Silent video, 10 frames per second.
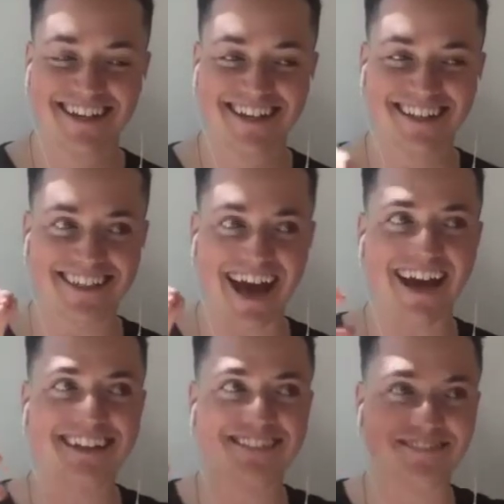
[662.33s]

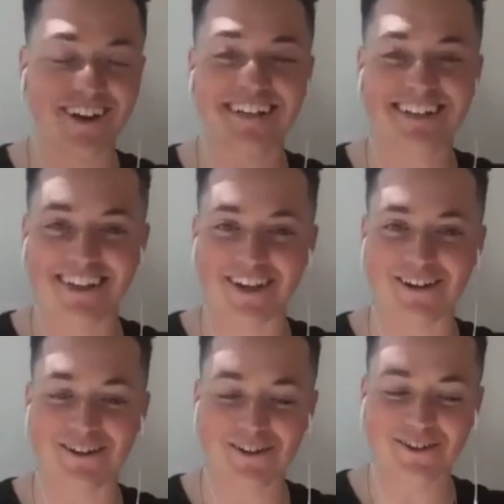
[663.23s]
That right
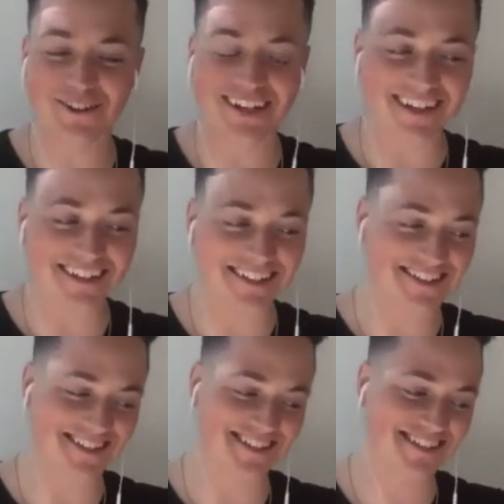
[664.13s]
there
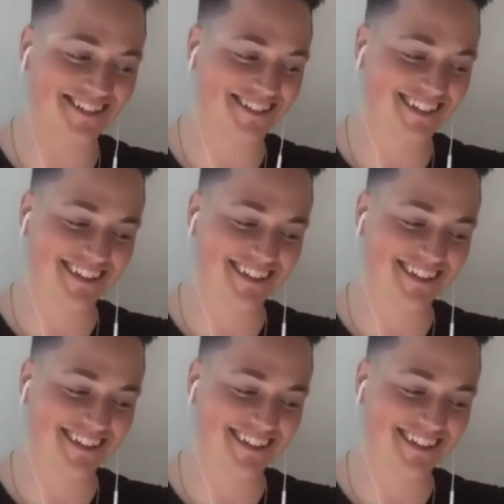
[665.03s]
is